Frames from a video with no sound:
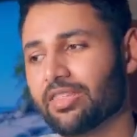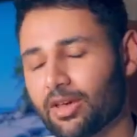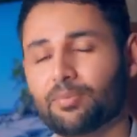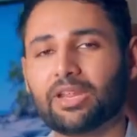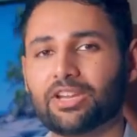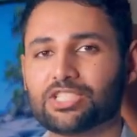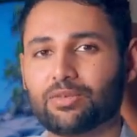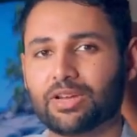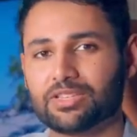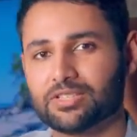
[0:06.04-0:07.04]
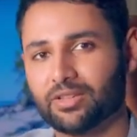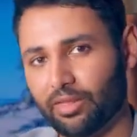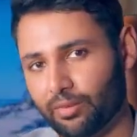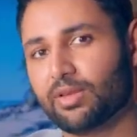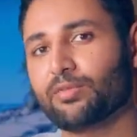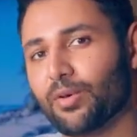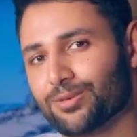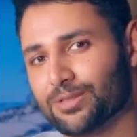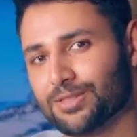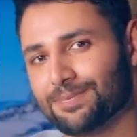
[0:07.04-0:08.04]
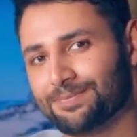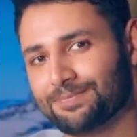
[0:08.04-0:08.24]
the company actually released three phones: